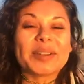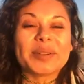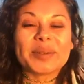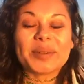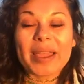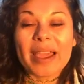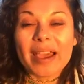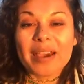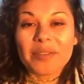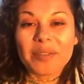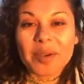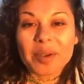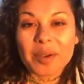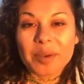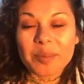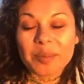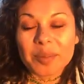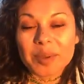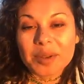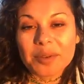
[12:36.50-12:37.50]
We have
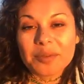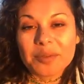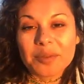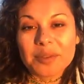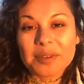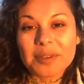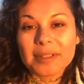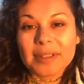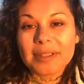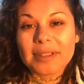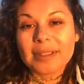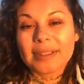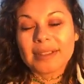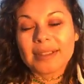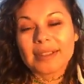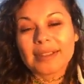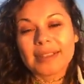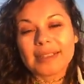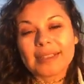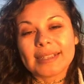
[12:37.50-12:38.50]
a beautiful
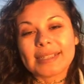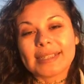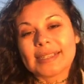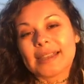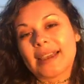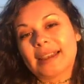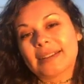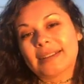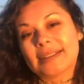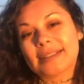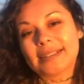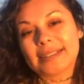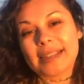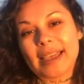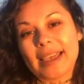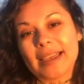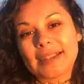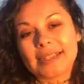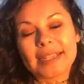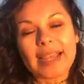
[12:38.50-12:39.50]

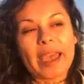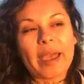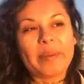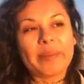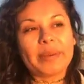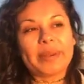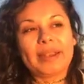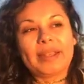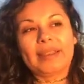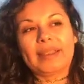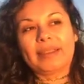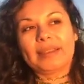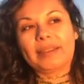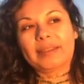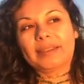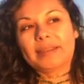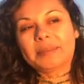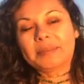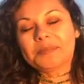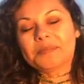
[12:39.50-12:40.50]
sunset
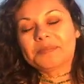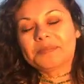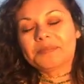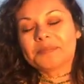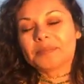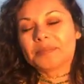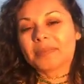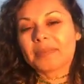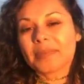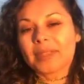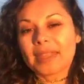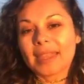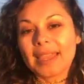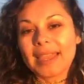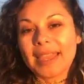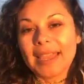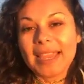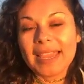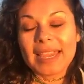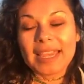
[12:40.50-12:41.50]
happening.
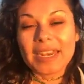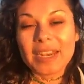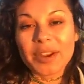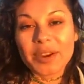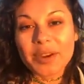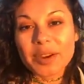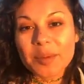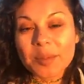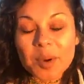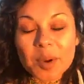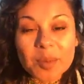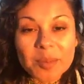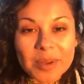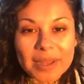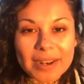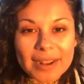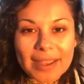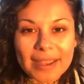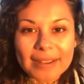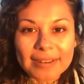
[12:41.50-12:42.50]
And here in a
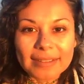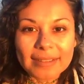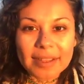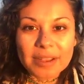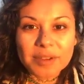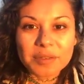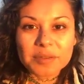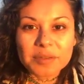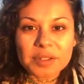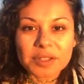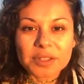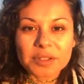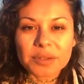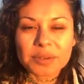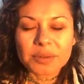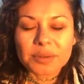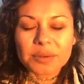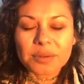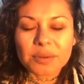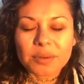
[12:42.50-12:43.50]
moment, I'd love
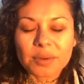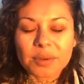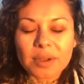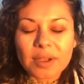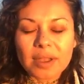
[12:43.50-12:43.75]
to